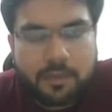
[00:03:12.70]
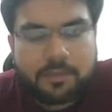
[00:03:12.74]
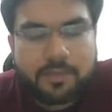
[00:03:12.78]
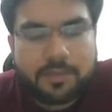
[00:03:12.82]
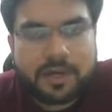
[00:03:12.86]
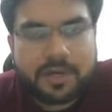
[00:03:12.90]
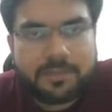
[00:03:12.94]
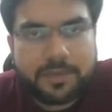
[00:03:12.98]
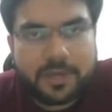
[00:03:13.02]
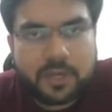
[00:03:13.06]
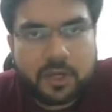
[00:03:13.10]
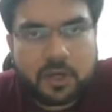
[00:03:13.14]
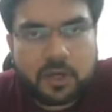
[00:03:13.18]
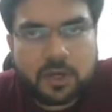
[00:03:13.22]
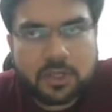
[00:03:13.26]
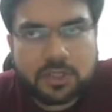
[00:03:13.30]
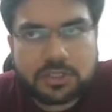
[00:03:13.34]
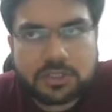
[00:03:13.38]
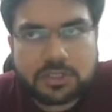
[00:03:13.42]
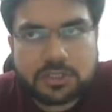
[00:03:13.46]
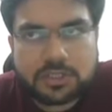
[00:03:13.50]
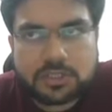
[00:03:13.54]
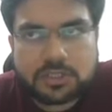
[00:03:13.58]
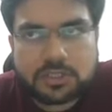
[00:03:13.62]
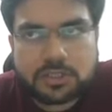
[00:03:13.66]
But
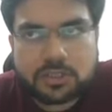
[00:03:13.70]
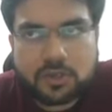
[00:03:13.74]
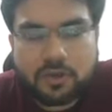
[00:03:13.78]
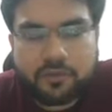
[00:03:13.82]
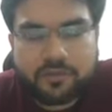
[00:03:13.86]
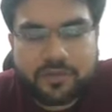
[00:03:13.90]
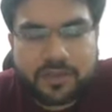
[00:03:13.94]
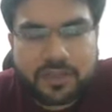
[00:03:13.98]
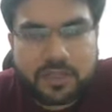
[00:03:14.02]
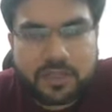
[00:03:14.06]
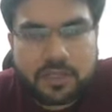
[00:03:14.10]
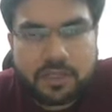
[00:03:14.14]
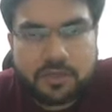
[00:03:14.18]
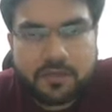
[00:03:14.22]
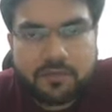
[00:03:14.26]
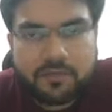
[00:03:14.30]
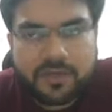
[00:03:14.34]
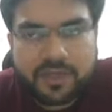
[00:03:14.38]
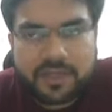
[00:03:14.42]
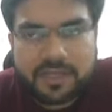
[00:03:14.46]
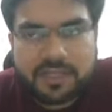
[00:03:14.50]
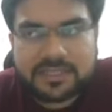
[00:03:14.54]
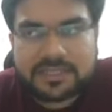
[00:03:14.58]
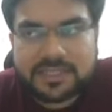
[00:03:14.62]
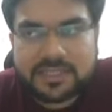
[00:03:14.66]
because of the
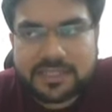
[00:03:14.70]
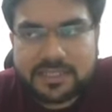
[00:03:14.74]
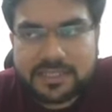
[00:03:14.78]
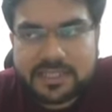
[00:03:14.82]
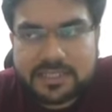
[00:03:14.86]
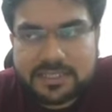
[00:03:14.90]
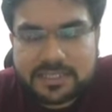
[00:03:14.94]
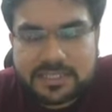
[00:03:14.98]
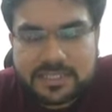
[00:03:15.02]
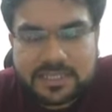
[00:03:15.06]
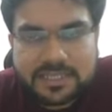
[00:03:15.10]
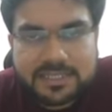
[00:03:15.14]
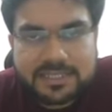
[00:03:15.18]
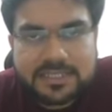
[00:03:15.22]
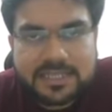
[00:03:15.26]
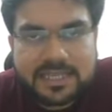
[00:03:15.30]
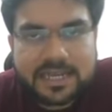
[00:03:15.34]
various industries